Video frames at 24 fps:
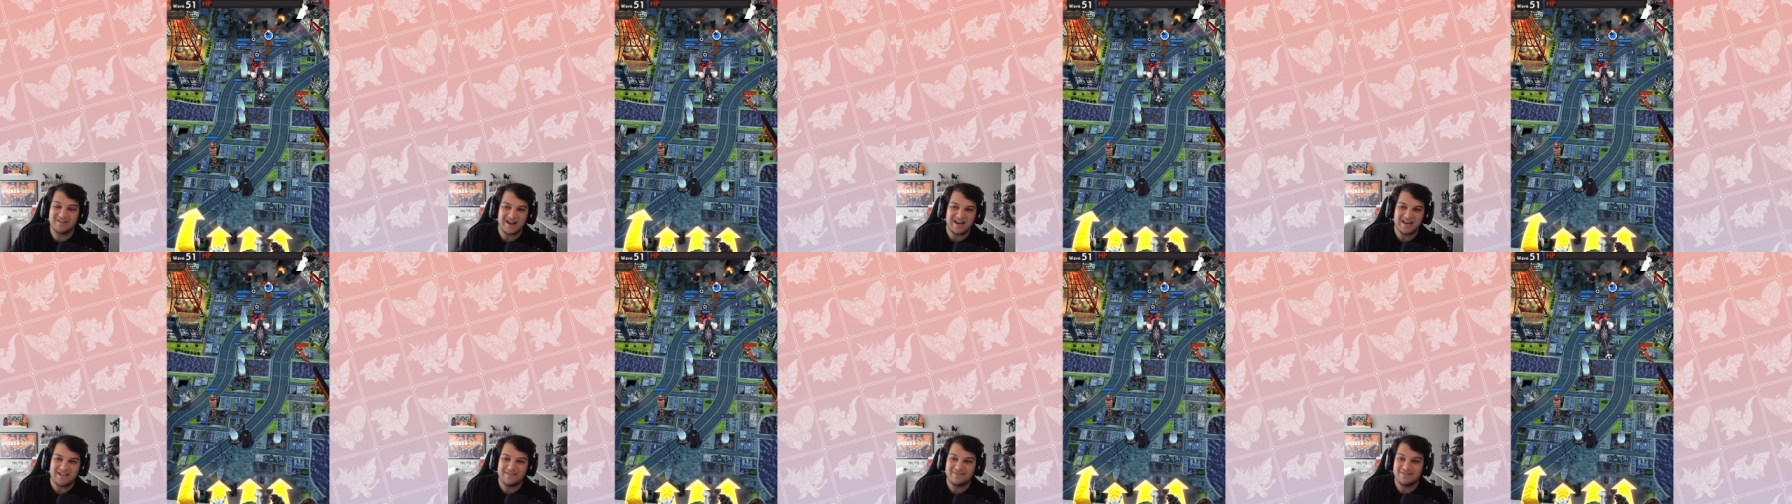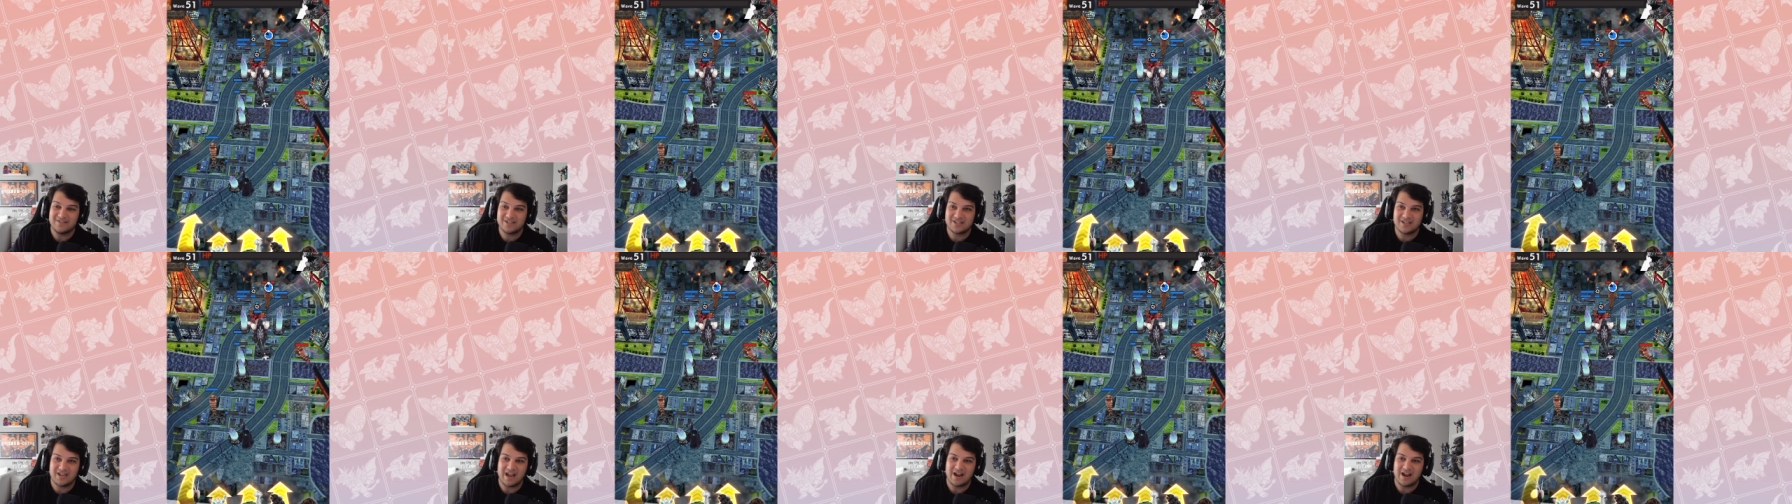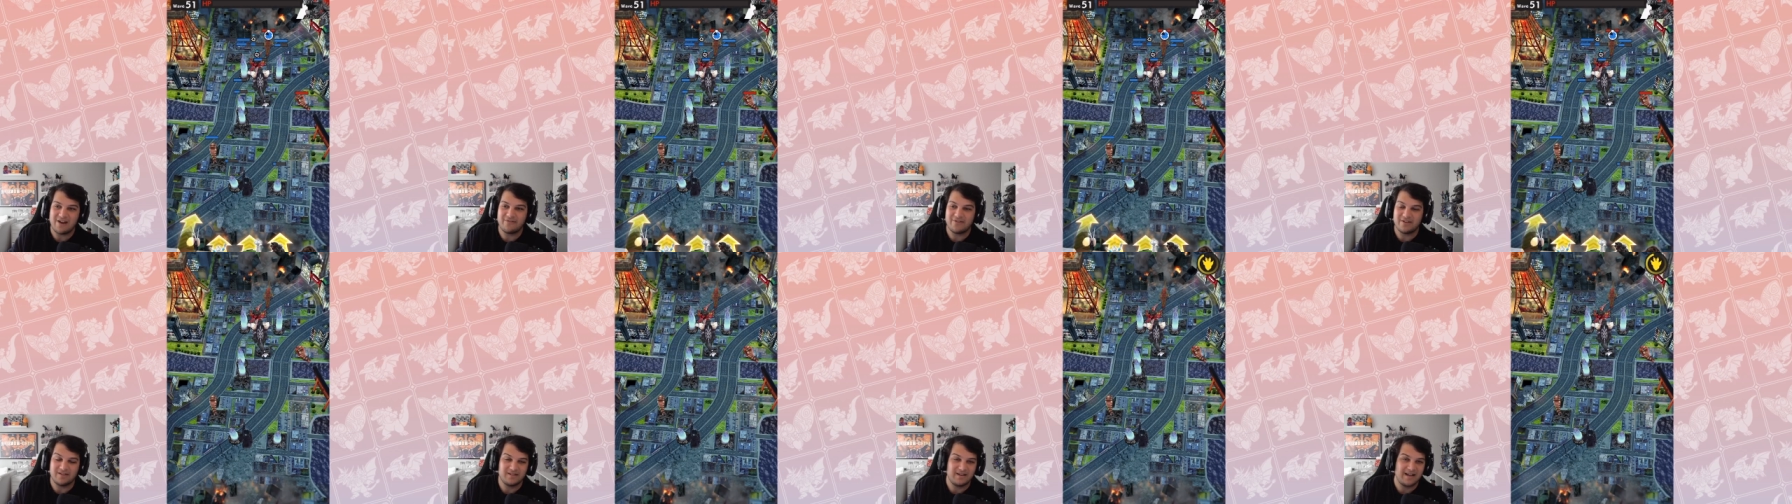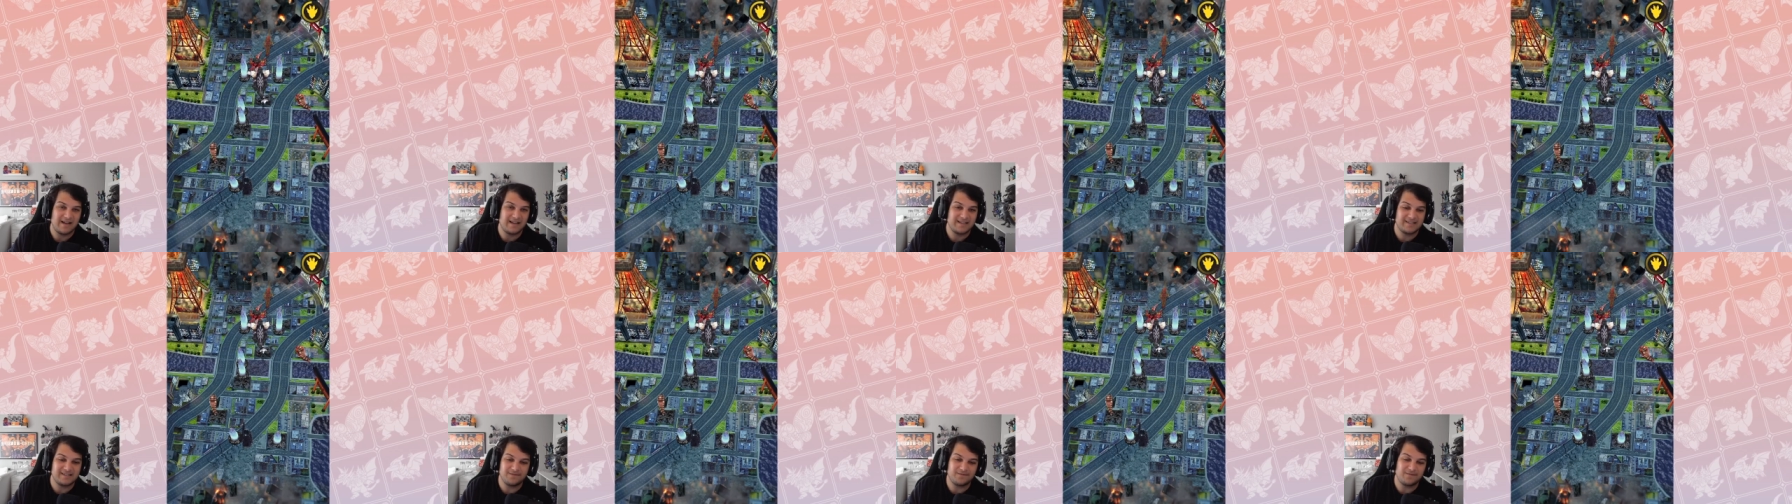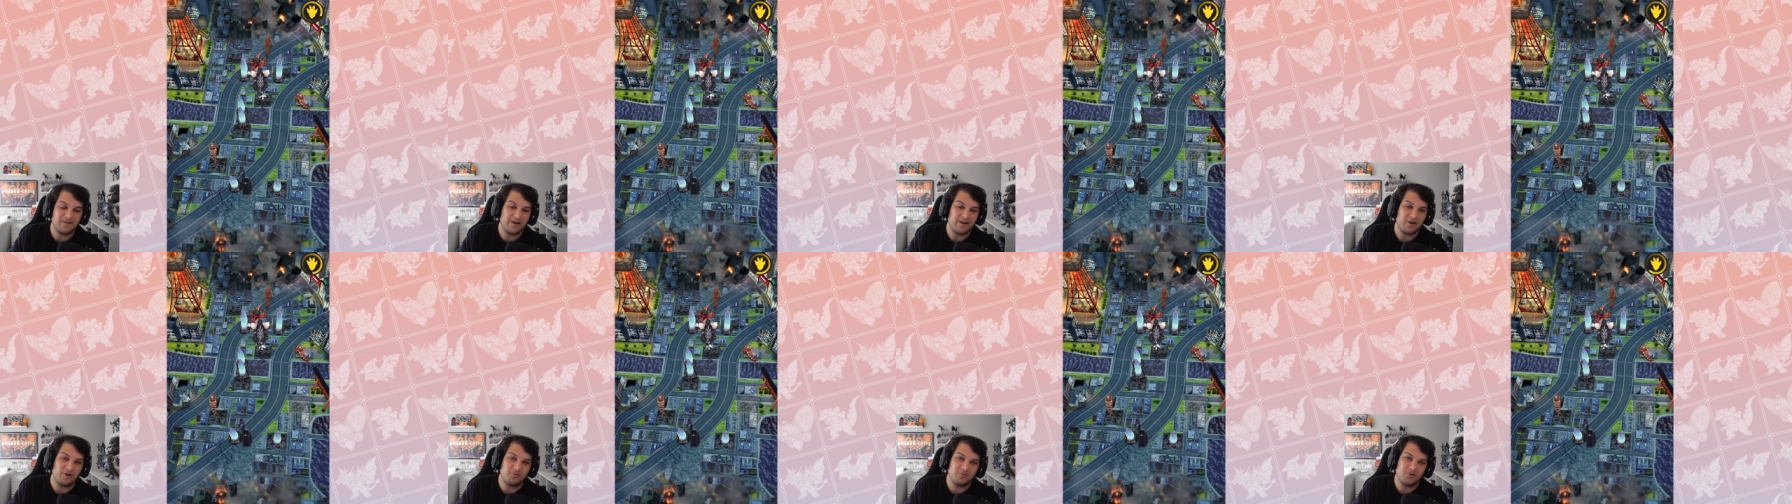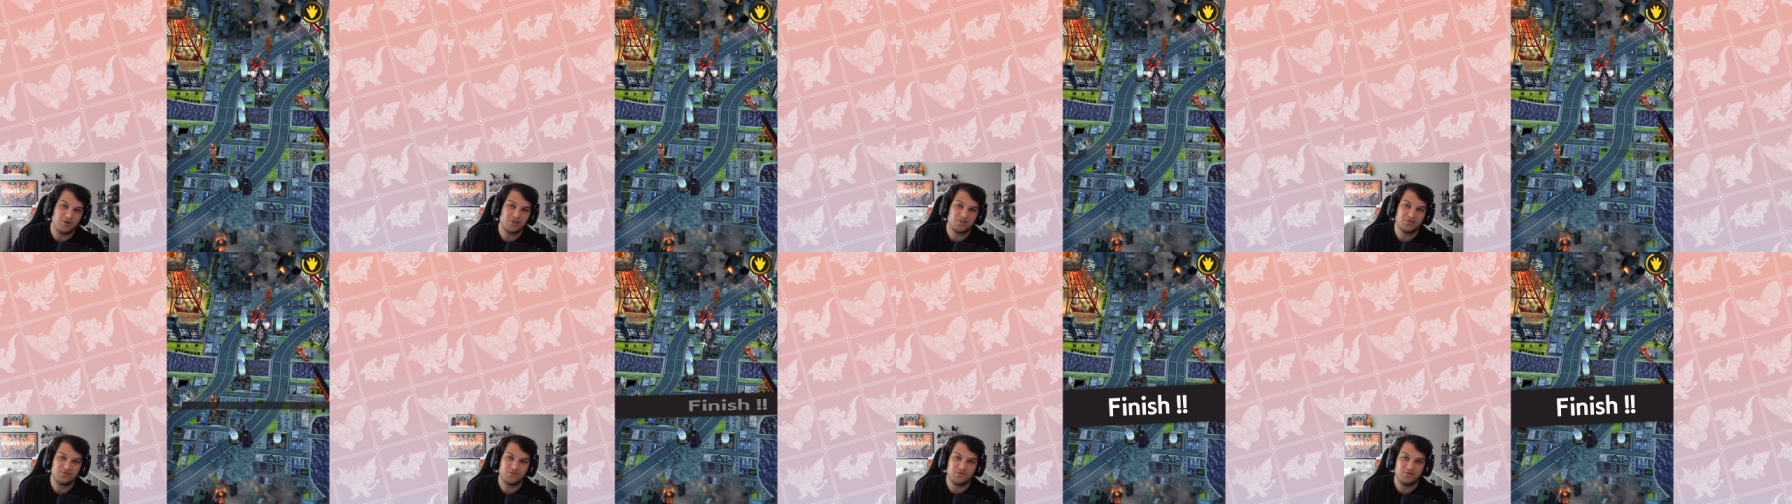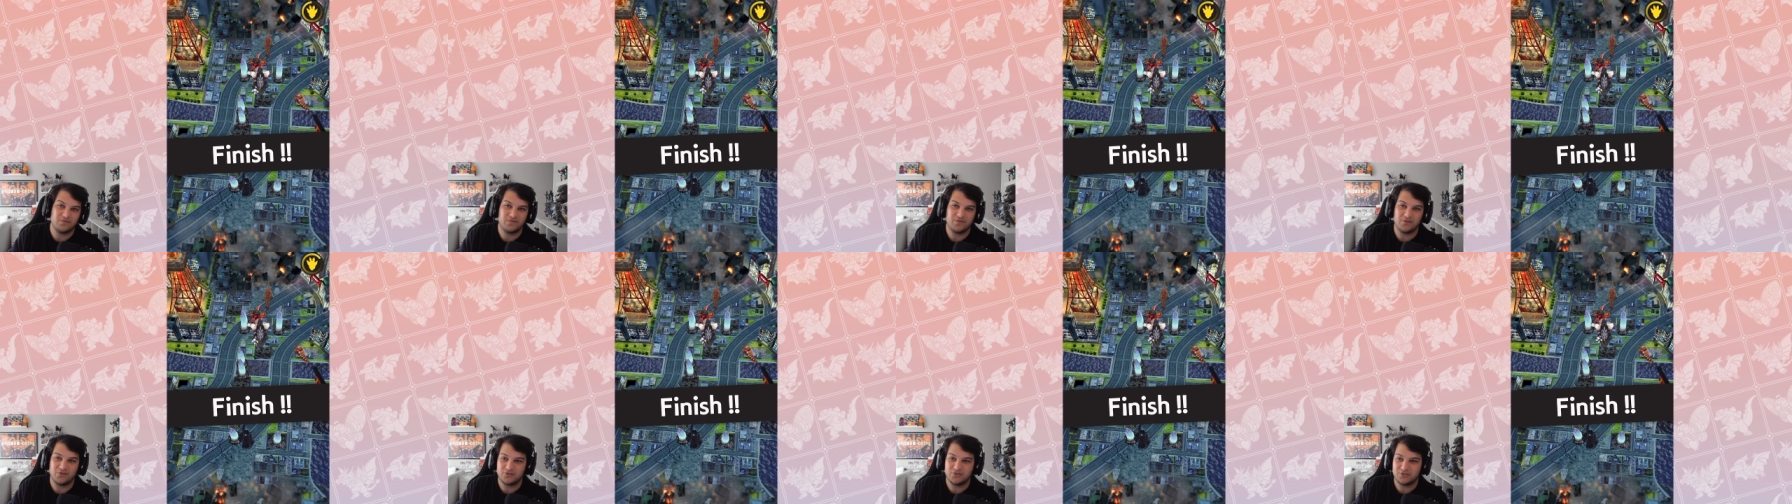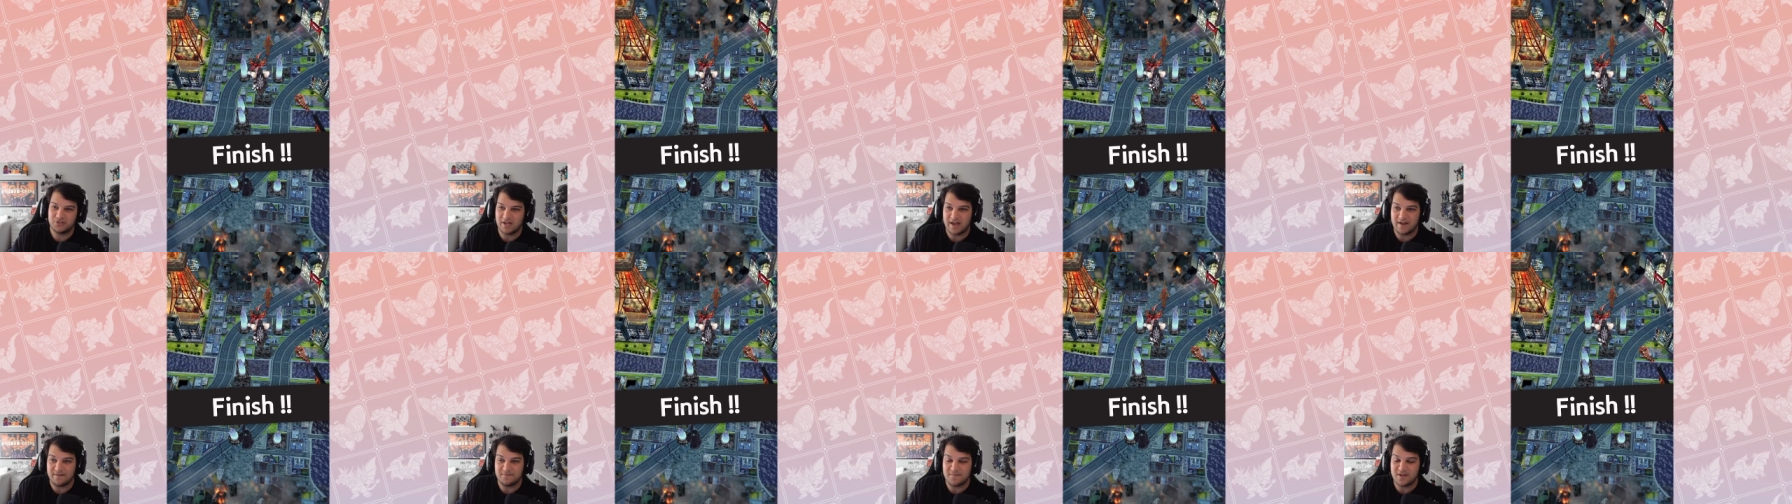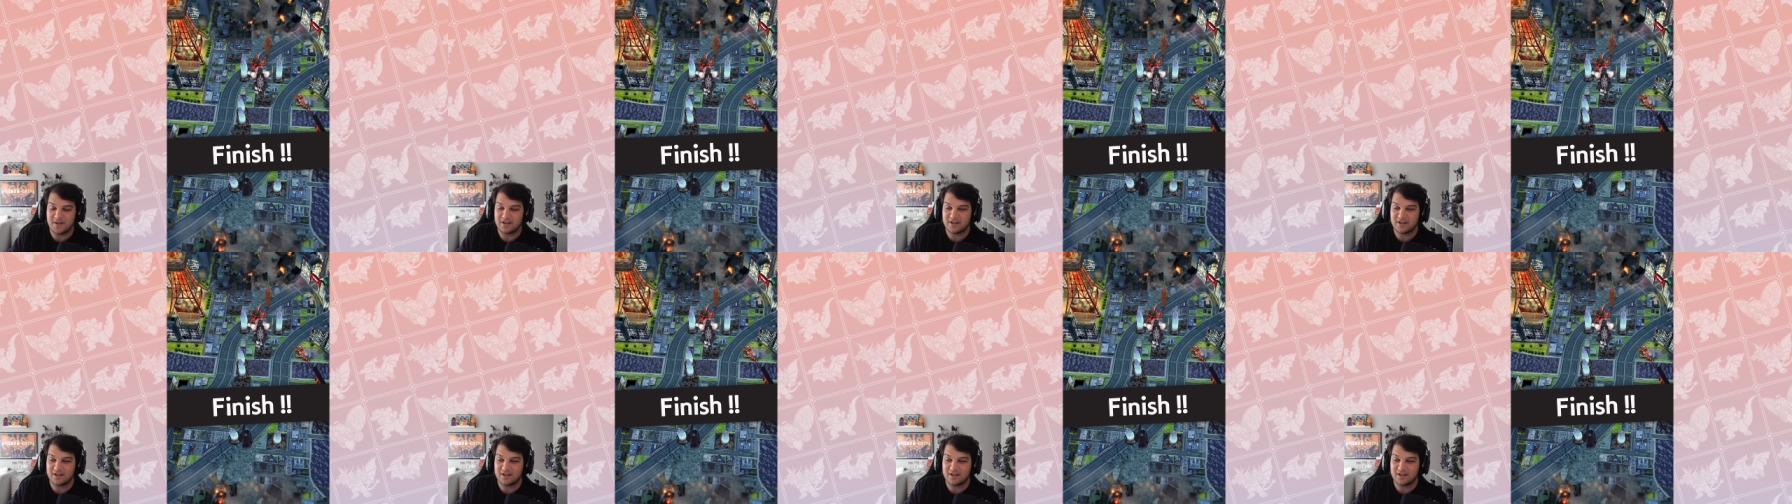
not even scary as the final boss for the first half.